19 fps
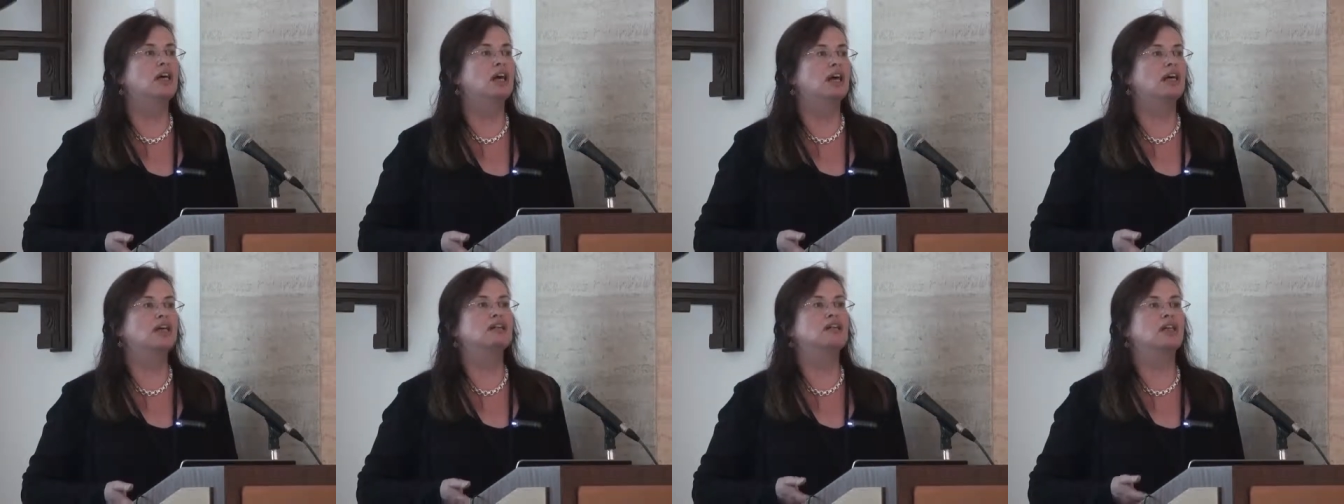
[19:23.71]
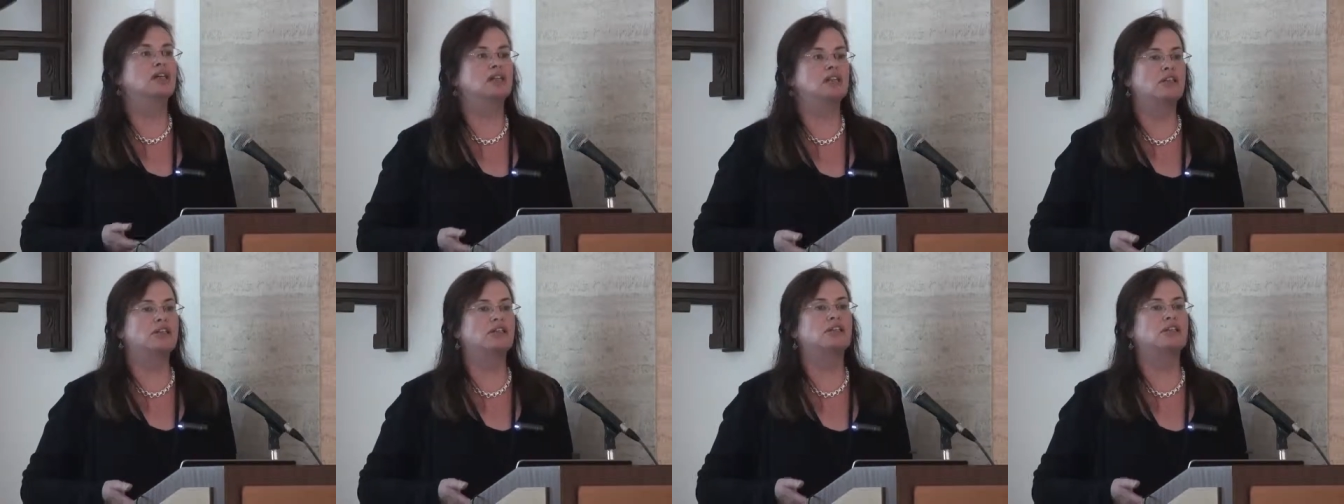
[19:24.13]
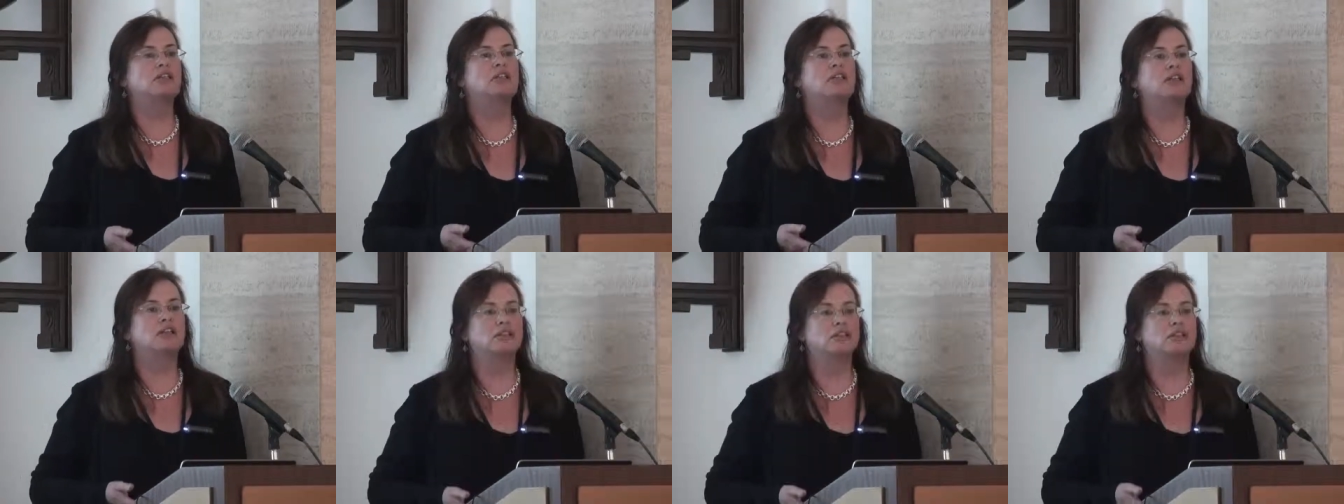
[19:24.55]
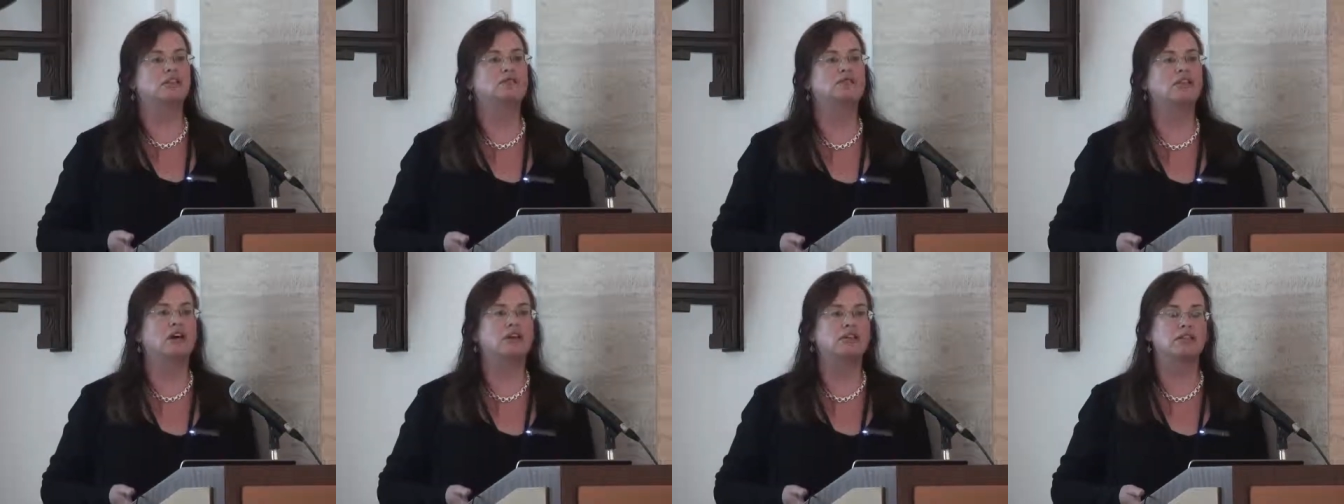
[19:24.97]
and our learners are learning
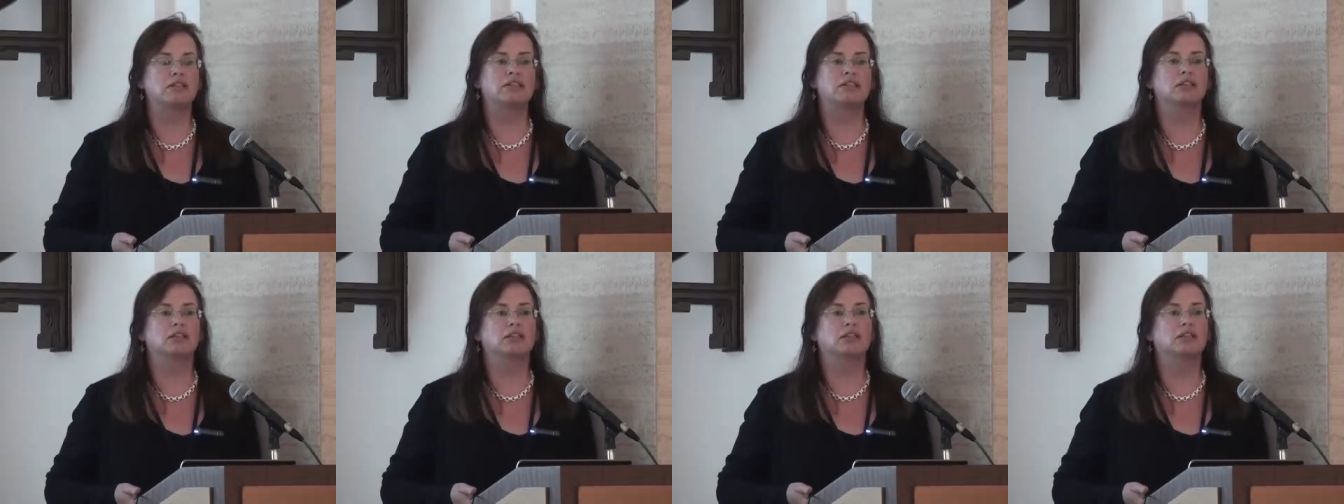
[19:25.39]
faster.